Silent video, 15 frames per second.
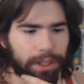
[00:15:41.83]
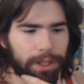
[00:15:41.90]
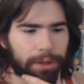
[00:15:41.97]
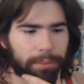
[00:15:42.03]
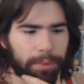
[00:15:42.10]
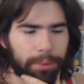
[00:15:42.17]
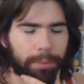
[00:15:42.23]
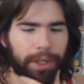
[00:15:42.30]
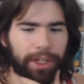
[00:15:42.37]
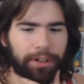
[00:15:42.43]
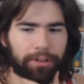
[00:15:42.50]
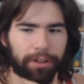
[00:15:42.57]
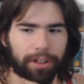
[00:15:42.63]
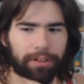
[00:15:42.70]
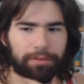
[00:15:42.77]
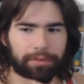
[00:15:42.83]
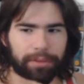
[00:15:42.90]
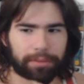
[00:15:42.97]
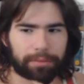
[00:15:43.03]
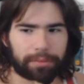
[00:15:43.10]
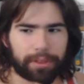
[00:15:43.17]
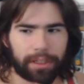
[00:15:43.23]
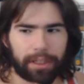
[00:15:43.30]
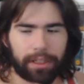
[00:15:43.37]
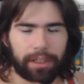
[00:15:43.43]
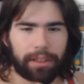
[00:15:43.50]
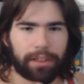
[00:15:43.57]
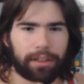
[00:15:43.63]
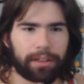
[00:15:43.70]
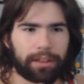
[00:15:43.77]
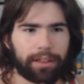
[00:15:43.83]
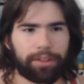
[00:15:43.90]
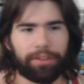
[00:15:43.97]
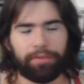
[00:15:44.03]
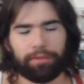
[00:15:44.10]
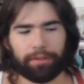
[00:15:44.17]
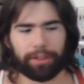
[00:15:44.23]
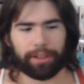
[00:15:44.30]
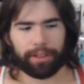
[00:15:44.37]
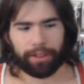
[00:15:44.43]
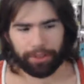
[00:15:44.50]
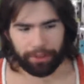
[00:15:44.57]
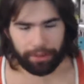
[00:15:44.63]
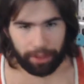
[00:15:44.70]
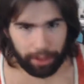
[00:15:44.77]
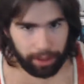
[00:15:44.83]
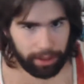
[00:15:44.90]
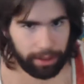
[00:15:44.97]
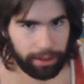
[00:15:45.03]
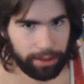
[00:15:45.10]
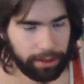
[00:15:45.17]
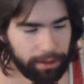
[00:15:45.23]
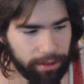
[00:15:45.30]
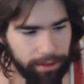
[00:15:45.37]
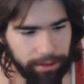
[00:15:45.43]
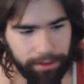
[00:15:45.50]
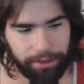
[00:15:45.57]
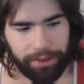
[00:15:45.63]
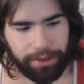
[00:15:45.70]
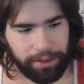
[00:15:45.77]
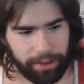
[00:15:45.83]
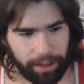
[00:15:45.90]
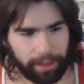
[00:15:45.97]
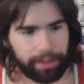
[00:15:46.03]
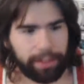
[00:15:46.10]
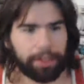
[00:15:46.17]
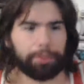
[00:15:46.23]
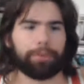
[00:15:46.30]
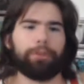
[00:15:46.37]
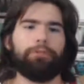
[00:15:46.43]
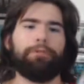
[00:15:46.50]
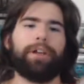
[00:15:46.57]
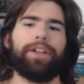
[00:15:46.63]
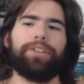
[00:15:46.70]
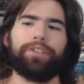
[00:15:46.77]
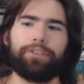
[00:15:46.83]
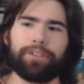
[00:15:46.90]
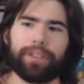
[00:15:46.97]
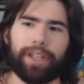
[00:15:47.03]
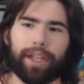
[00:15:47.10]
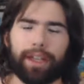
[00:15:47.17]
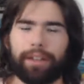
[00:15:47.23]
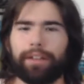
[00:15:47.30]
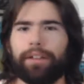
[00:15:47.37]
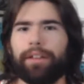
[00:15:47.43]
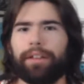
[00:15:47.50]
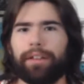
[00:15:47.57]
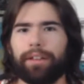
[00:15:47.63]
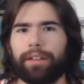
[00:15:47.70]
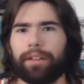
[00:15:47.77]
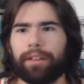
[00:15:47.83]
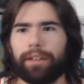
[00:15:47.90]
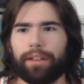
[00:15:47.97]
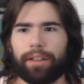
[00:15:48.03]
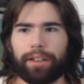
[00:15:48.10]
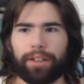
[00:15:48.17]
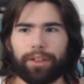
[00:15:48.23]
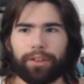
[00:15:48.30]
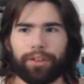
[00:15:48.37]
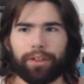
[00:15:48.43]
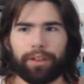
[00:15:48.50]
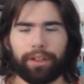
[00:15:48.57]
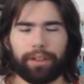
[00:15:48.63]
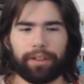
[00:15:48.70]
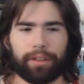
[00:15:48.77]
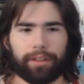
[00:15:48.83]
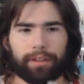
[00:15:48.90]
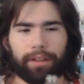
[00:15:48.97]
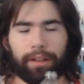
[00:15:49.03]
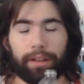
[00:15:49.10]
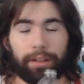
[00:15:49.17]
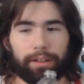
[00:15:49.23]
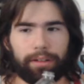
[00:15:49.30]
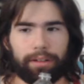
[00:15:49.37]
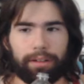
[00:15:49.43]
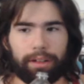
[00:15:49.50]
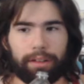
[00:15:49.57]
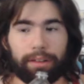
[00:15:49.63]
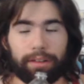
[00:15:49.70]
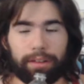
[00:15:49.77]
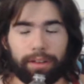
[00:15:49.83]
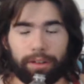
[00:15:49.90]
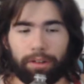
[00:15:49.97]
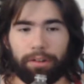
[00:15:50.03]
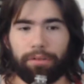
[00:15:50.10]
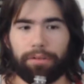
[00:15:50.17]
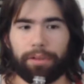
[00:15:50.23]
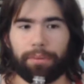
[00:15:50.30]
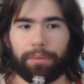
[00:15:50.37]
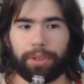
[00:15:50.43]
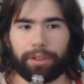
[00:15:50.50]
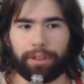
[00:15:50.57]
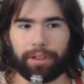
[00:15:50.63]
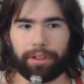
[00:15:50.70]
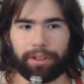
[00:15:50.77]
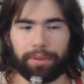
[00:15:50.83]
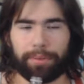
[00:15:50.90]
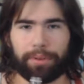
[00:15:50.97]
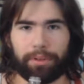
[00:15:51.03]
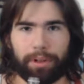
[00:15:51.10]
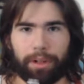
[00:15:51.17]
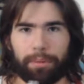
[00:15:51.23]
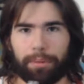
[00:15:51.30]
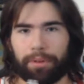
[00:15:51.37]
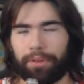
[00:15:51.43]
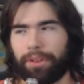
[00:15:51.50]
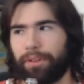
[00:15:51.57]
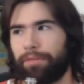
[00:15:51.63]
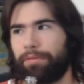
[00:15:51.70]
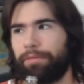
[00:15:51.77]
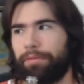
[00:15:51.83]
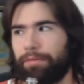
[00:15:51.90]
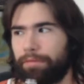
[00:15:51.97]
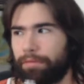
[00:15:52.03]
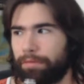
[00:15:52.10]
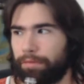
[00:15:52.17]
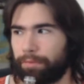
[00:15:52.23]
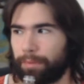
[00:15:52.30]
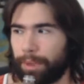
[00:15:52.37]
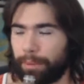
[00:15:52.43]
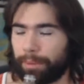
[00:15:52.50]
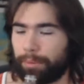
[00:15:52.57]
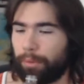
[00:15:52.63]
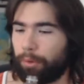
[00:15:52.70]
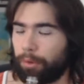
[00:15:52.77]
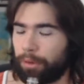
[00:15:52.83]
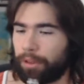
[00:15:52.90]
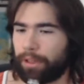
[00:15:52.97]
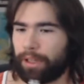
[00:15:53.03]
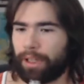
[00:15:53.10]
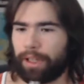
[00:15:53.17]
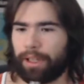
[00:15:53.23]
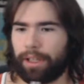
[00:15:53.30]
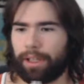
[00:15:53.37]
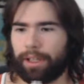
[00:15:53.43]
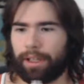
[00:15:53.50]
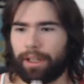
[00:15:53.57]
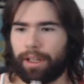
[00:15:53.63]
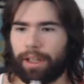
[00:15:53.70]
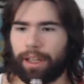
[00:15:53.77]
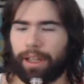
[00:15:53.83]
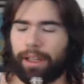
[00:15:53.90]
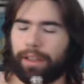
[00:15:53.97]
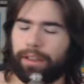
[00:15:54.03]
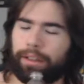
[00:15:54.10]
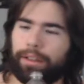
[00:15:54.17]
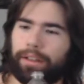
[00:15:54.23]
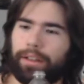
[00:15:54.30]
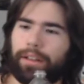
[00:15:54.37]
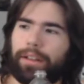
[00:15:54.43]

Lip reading: but Minecraft, it's funny because there's this guy named Grazer10. He's like got I think over 1 million subscribers, if maybe more, and